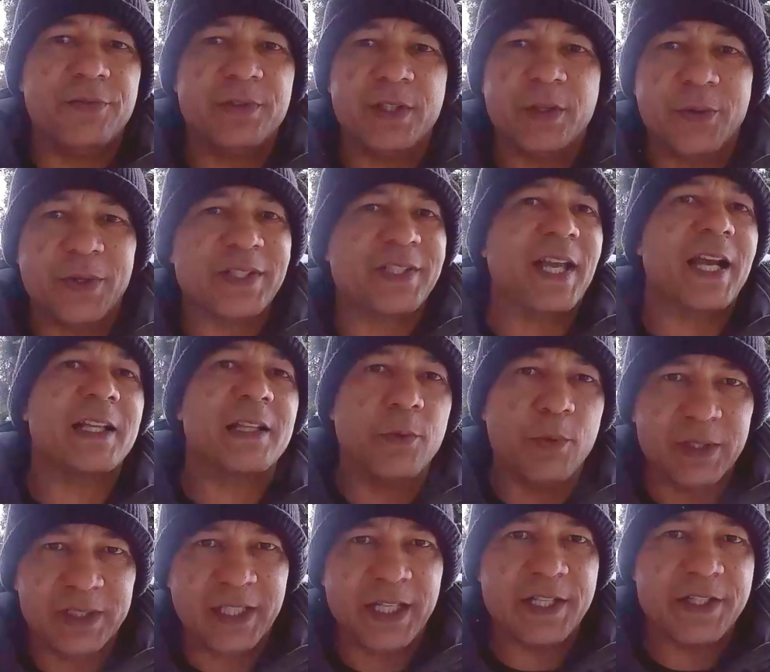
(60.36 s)
exactly
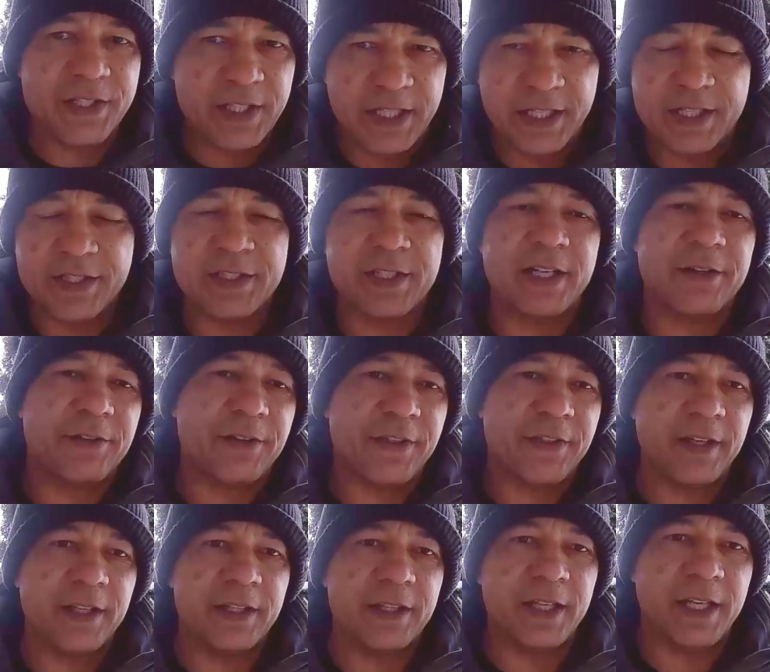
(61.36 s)
what lens it is and
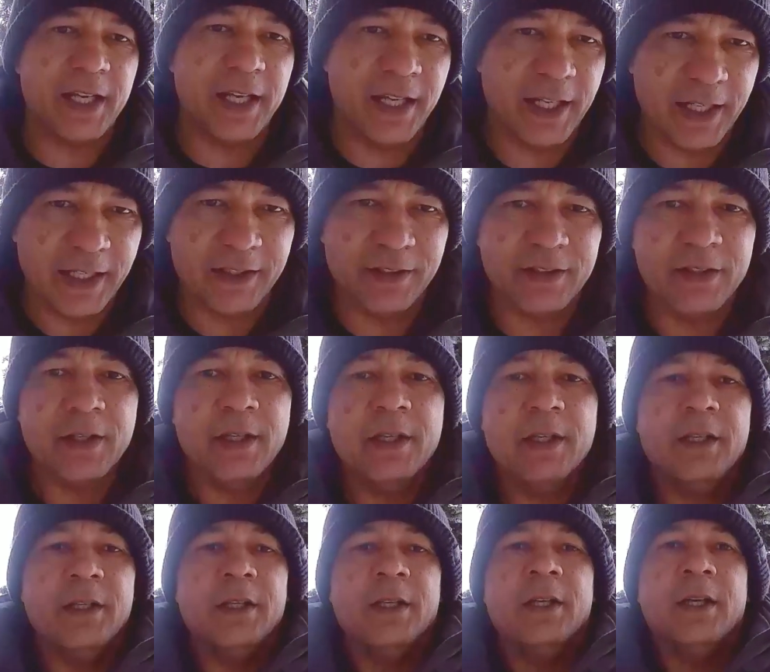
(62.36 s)
everything, and
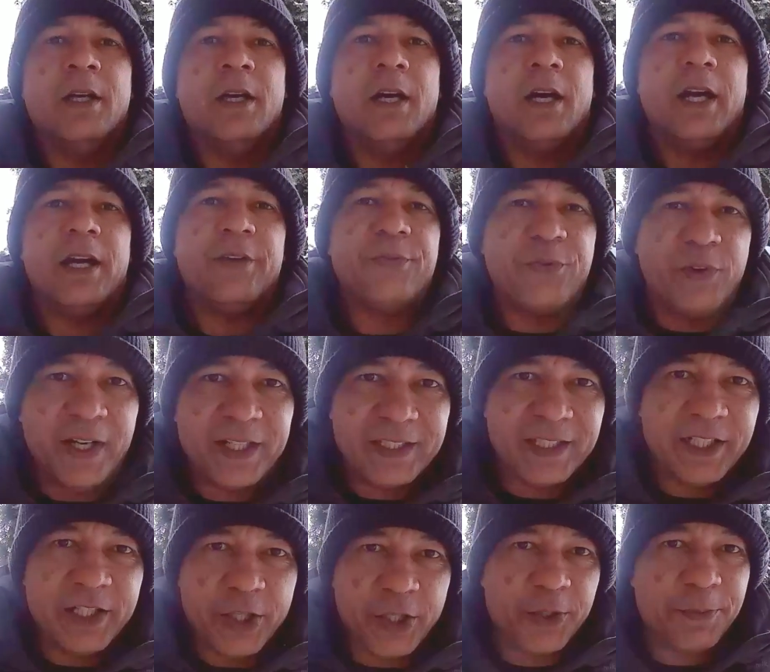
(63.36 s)
I
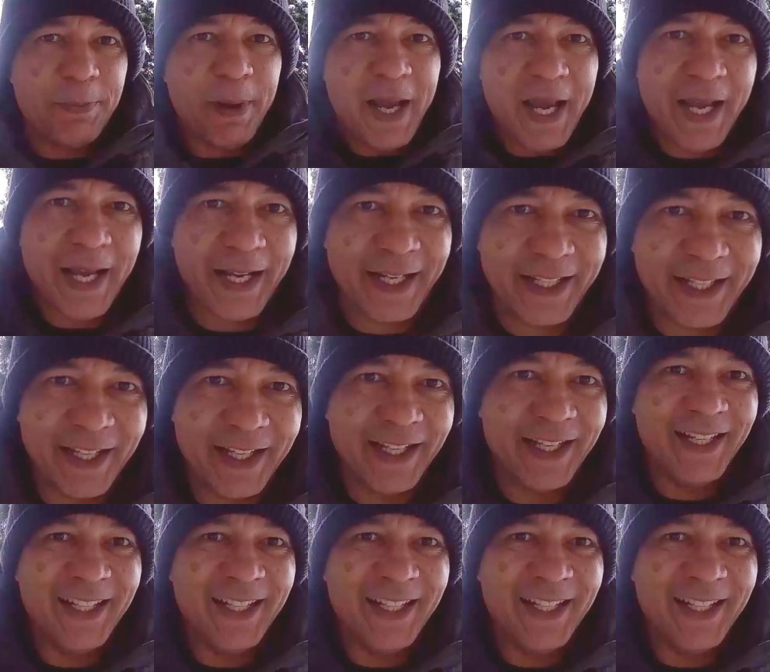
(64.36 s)
finally heard back.